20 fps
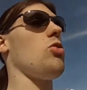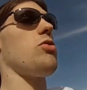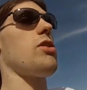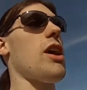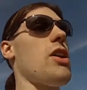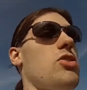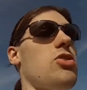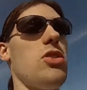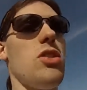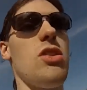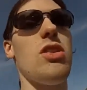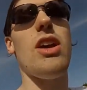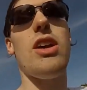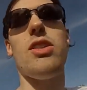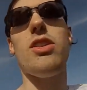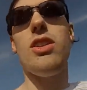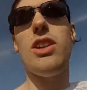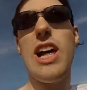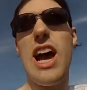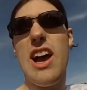is actually like
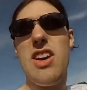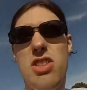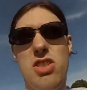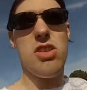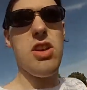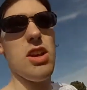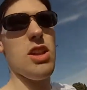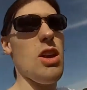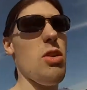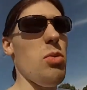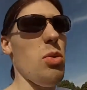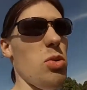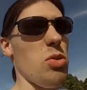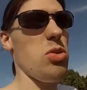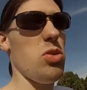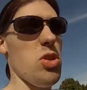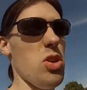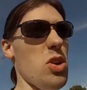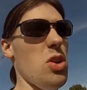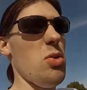the last thing that we'll
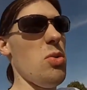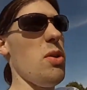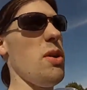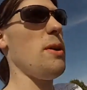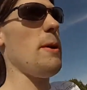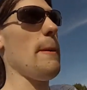do,